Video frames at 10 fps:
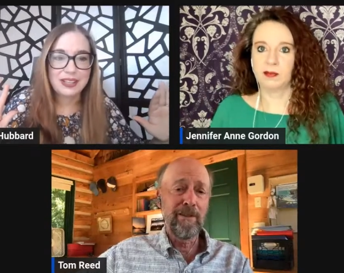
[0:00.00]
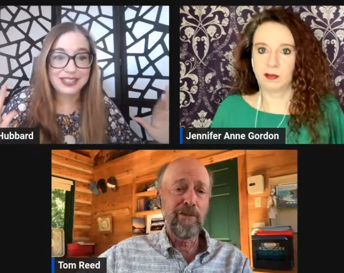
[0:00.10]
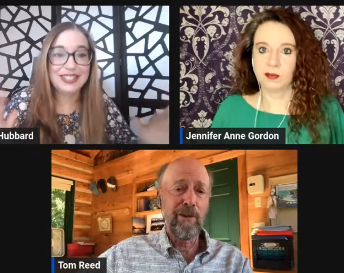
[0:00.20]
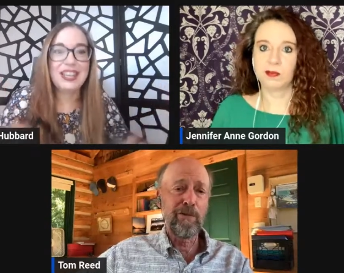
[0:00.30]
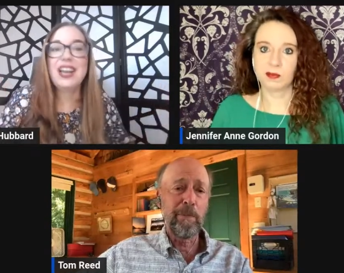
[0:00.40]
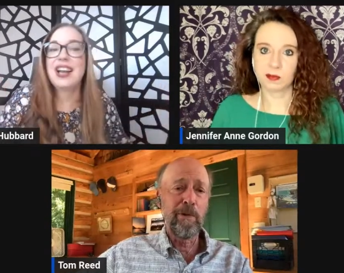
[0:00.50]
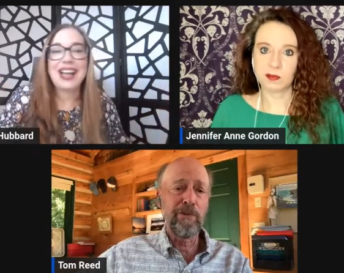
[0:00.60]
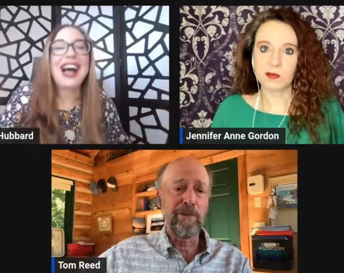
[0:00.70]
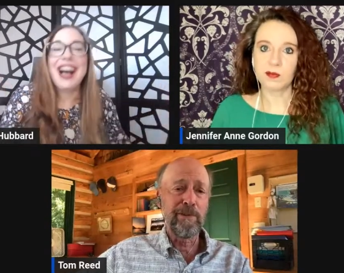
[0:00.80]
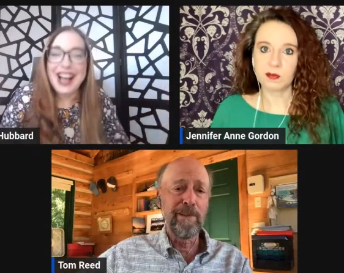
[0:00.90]
Speaker 1: I, See, I
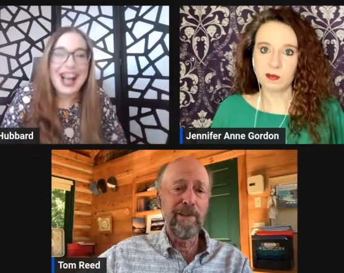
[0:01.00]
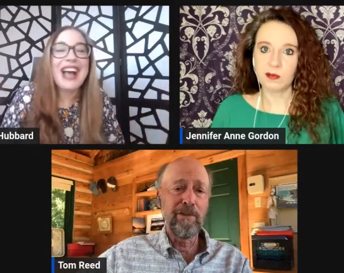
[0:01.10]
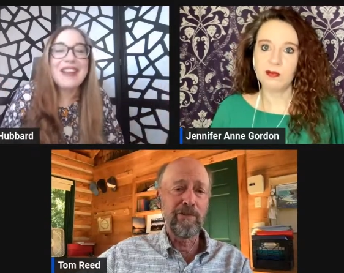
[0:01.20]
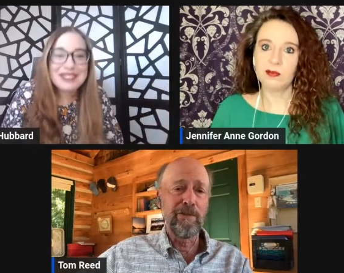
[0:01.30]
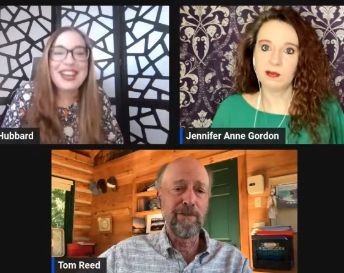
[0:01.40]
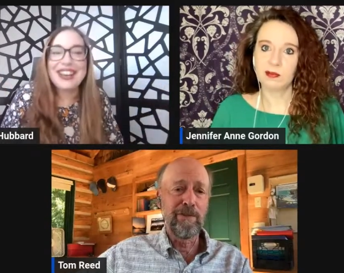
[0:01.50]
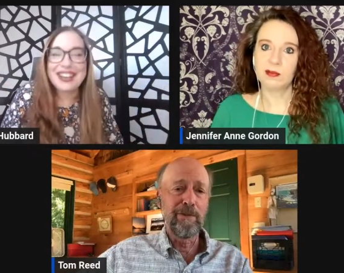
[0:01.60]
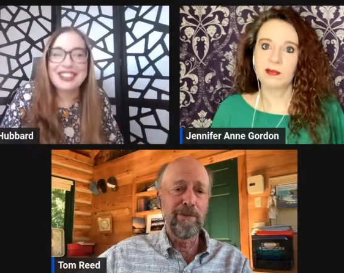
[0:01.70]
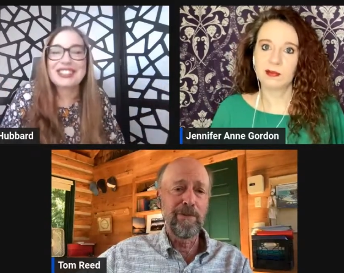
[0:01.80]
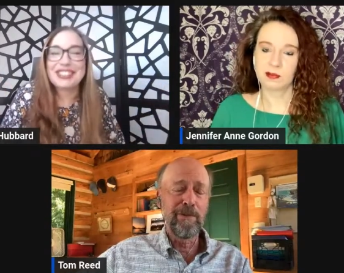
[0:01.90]
suppose it, it I was not
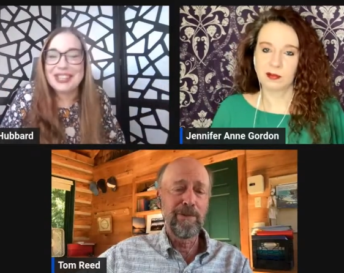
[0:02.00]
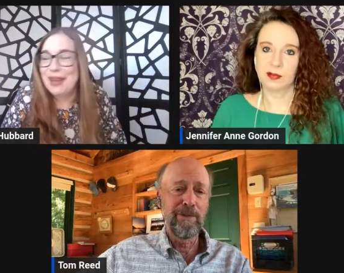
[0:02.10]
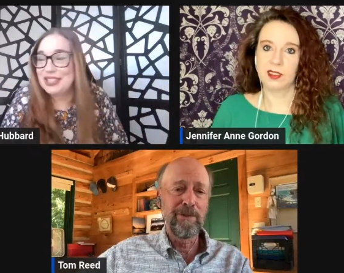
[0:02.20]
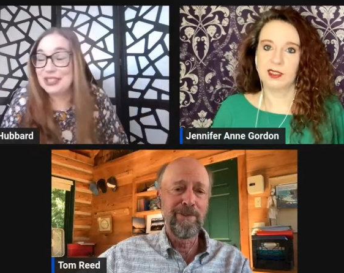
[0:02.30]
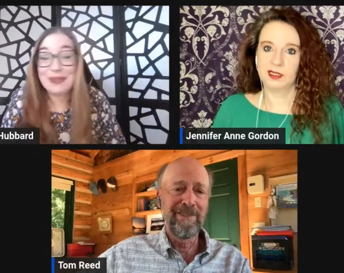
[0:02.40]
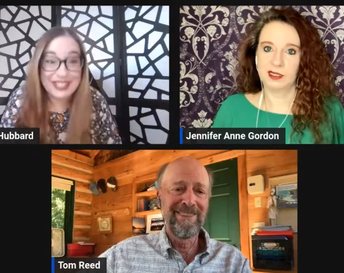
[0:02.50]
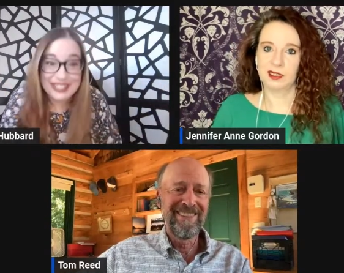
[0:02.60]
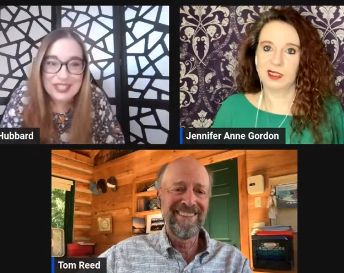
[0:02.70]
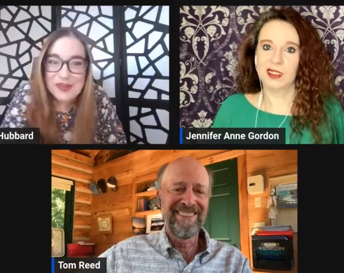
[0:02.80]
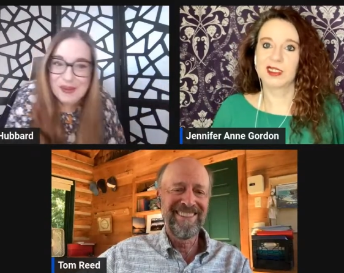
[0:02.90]
an English lit major, but I
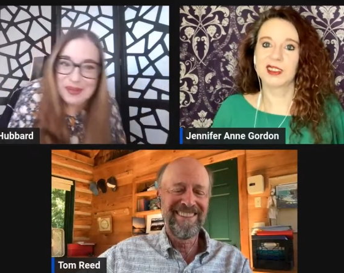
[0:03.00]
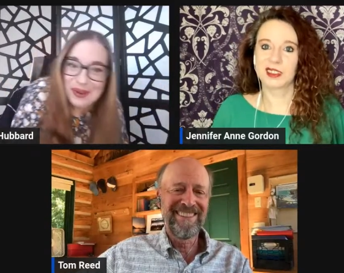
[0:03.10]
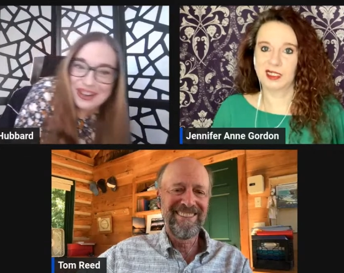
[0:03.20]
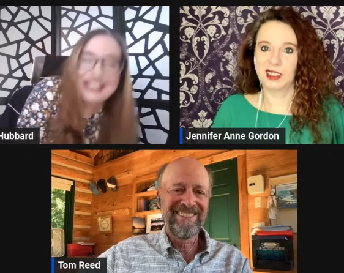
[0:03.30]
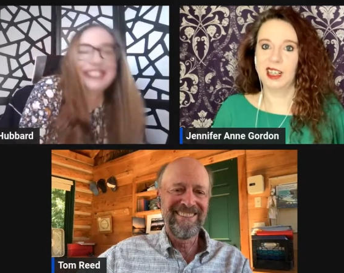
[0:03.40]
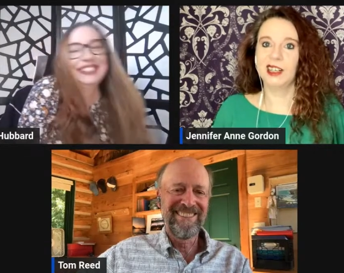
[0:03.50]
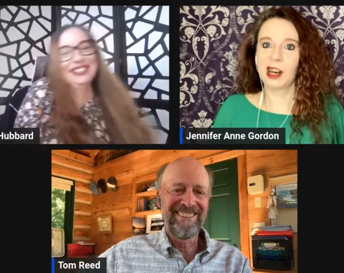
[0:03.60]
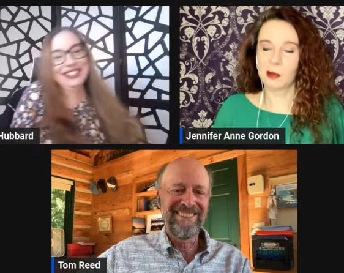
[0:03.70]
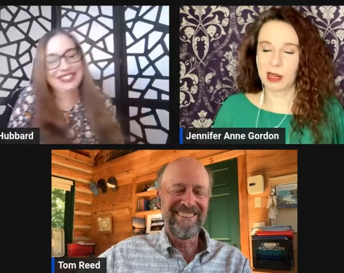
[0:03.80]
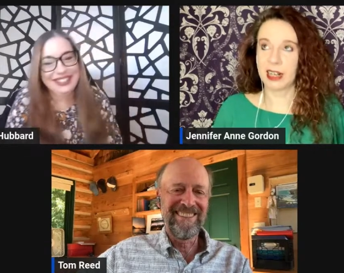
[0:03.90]
still remember the word. I
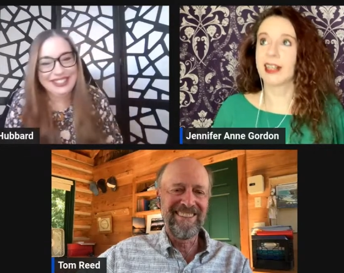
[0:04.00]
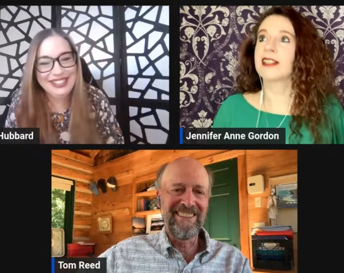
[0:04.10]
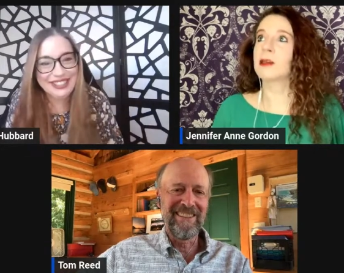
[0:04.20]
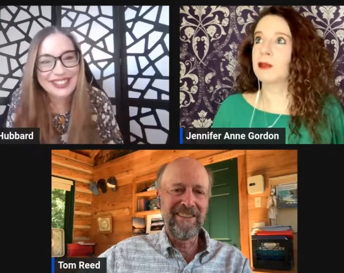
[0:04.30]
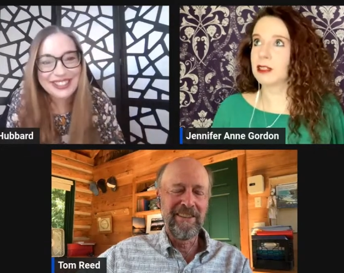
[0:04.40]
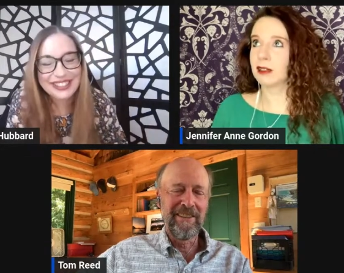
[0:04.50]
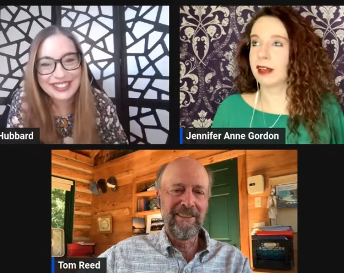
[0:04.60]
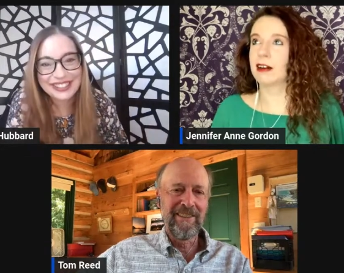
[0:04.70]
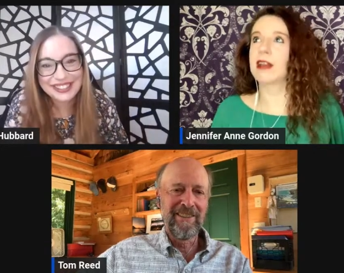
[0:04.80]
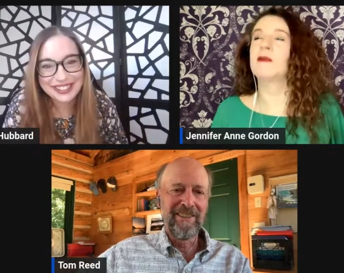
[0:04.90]
know. I'm like, it
Speaker 2: is
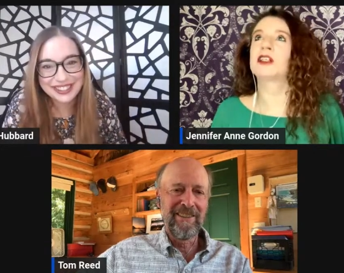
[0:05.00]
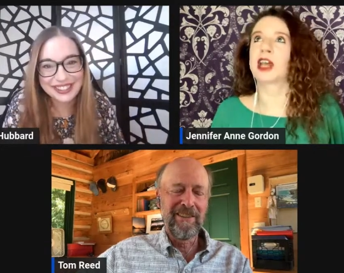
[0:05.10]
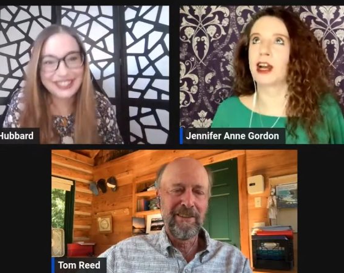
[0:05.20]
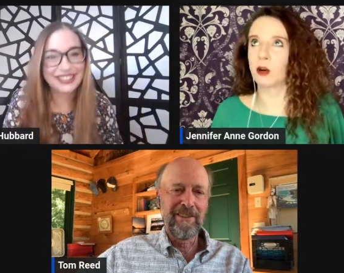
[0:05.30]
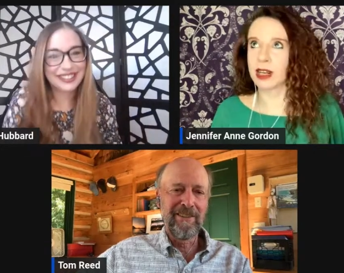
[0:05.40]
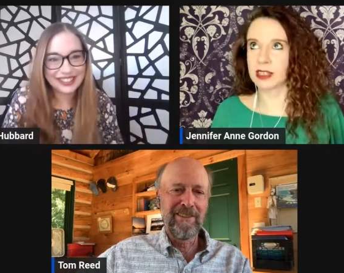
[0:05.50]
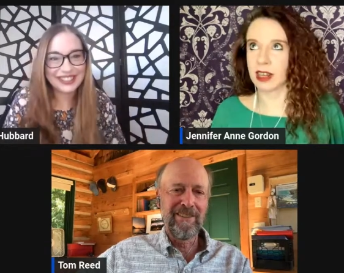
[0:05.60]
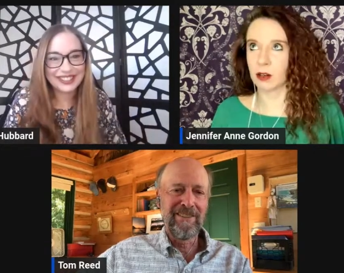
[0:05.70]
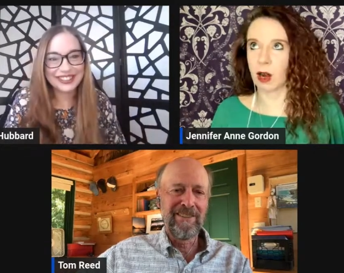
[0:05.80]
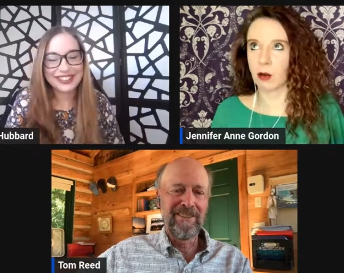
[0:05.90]
epistolary, which I always
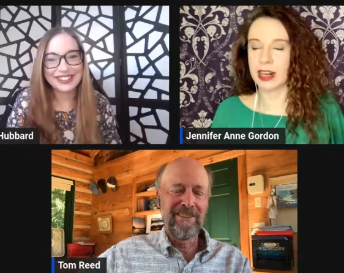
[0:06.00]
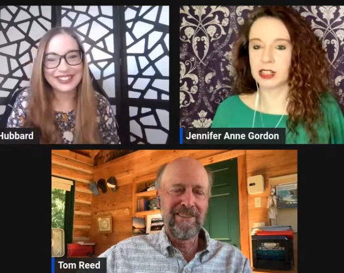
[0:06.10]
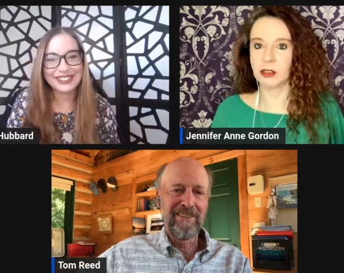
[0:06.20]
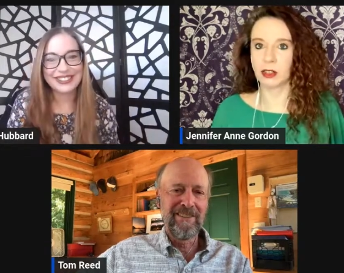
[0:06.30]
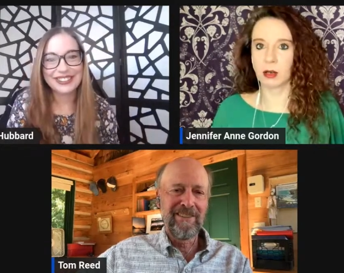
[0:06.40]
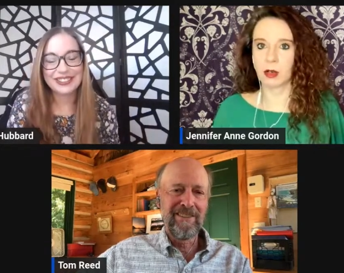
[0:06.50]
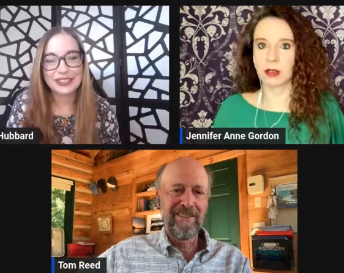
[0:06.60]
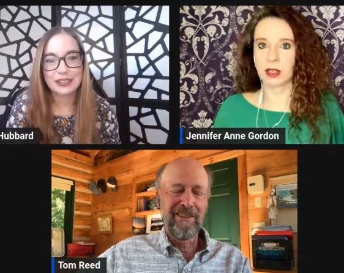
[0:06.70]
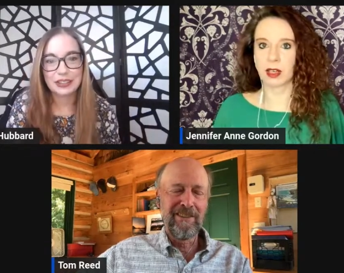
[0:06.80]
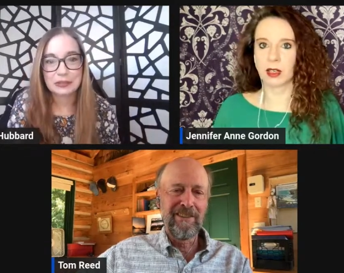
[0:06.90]
say the wrong way too. So I'm
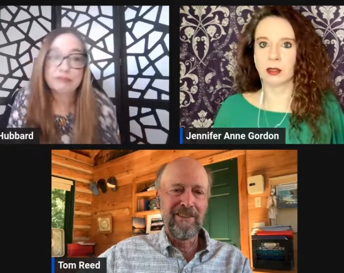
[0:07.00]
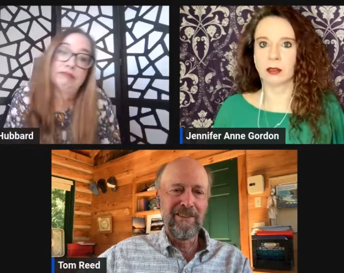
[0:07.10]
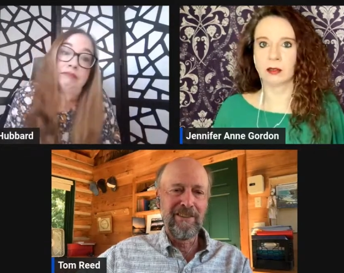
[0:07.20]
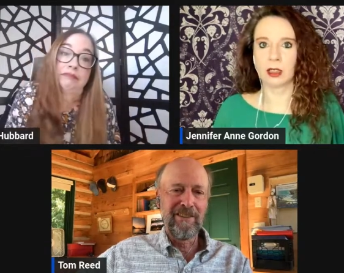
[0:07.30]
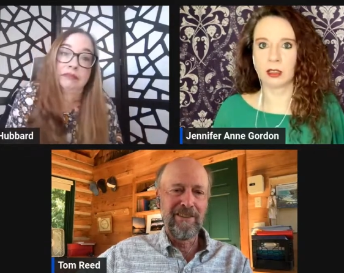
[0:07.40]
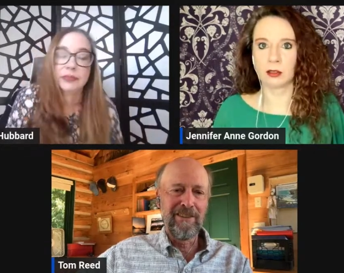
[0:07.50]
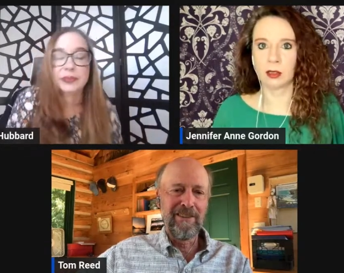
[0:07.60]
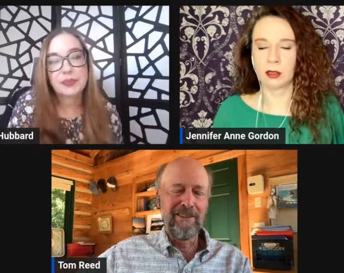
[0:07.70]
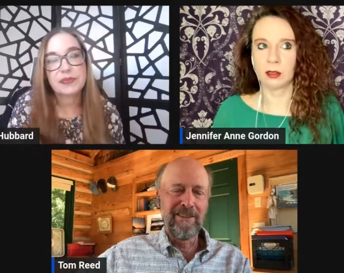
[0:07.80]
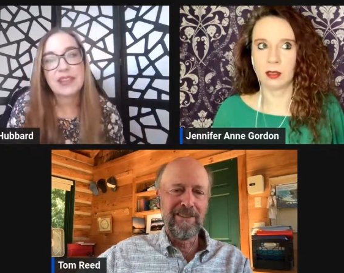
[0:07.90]
always like, oh
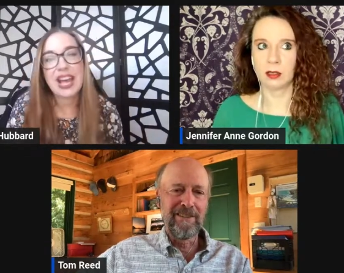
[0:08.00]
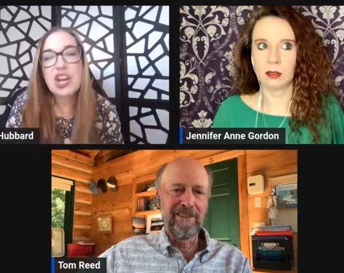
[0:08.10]
no.
Speaker 1: I